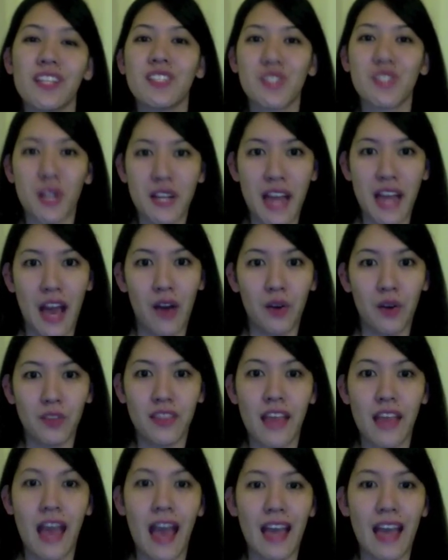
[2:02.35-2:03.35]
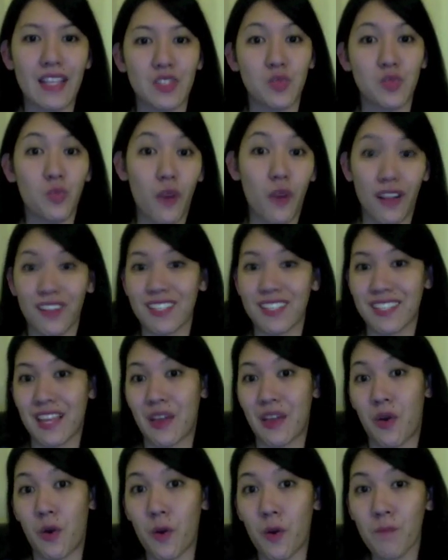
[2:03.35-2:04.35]
turn out as well as I
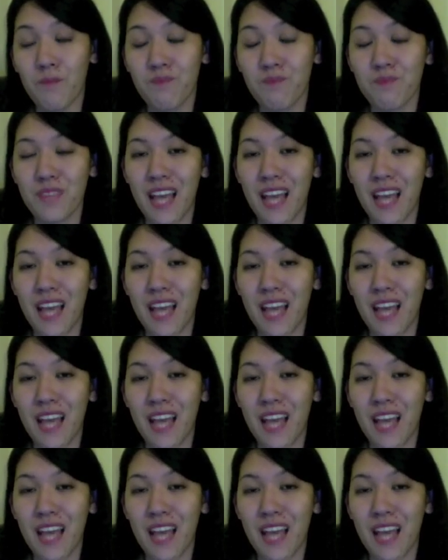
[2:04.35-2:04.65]
hoped.